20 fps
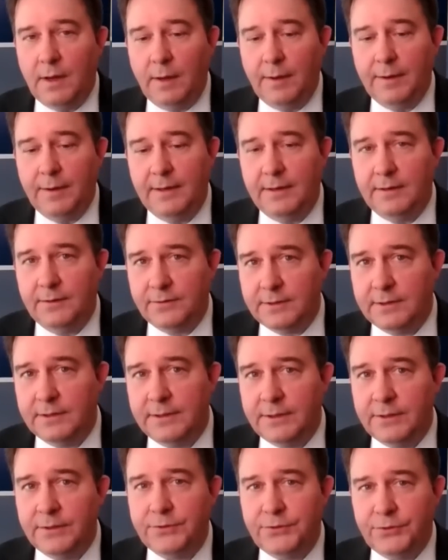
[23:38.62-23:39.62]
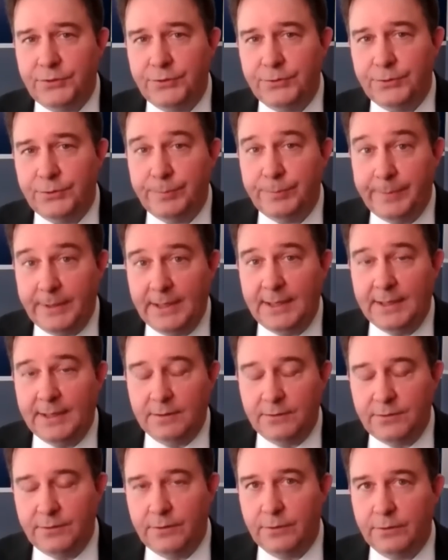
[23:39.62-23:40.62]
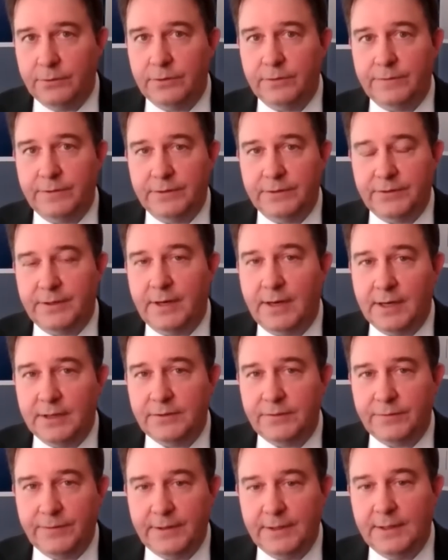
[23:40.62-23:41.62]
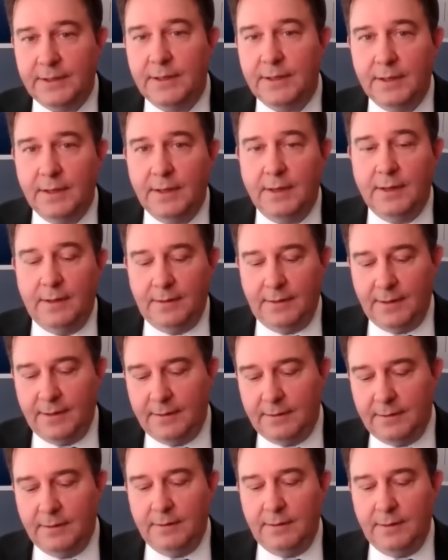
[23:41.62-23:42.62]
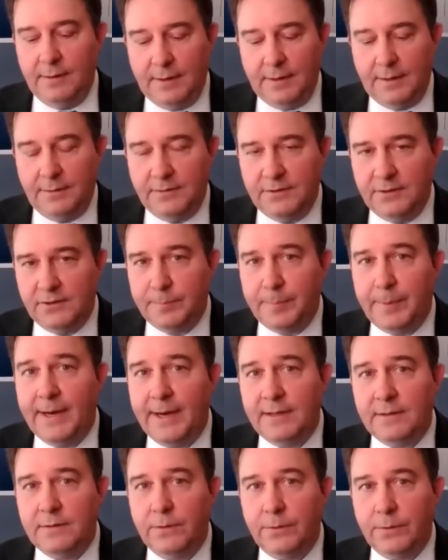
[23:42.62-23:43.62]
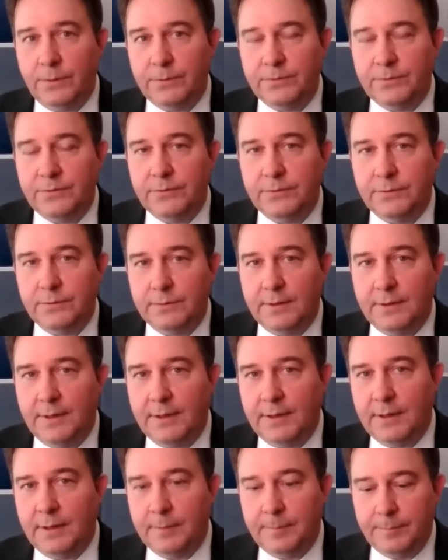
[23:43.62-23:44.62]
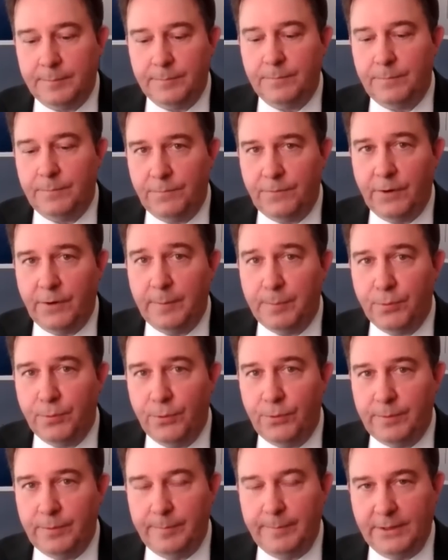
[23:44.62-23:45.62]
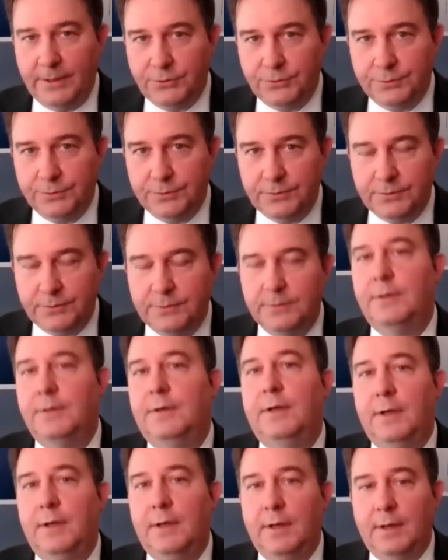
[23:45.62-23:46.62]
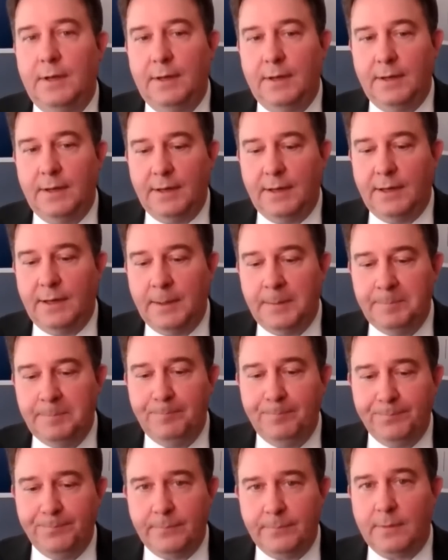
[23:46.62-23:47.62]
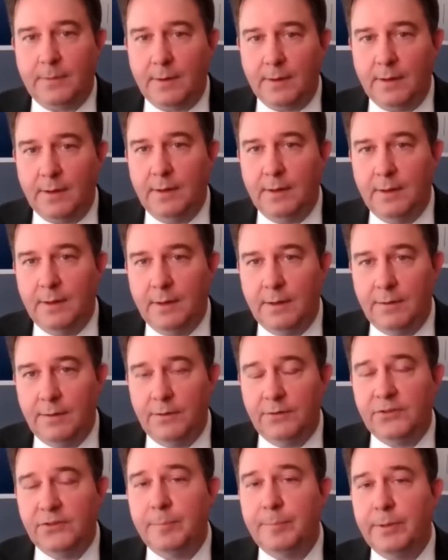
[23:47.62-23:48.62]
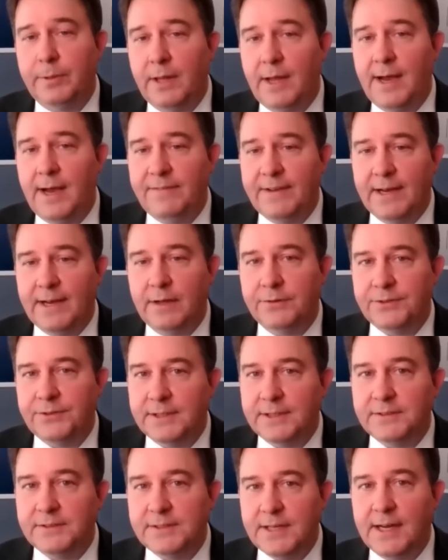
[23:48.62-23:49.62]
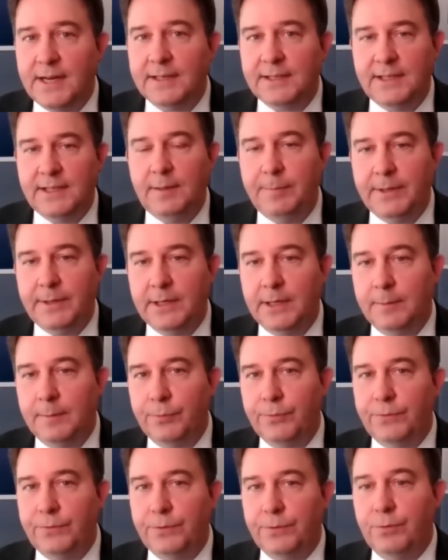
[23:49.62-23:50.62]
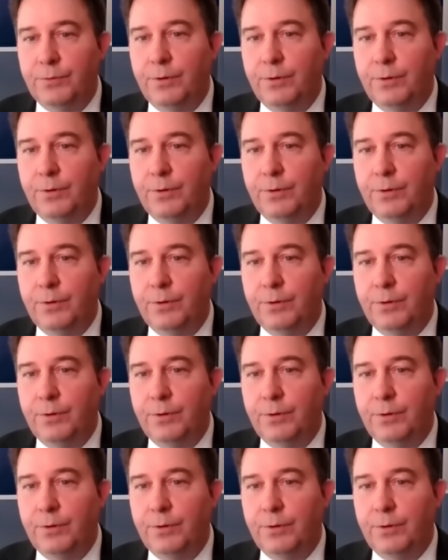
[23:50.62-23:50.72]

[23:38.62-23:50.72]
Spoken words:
It is clear to me and to those of us at OSFI that despite those very prudent measures, the supply of housing is not keeping up with the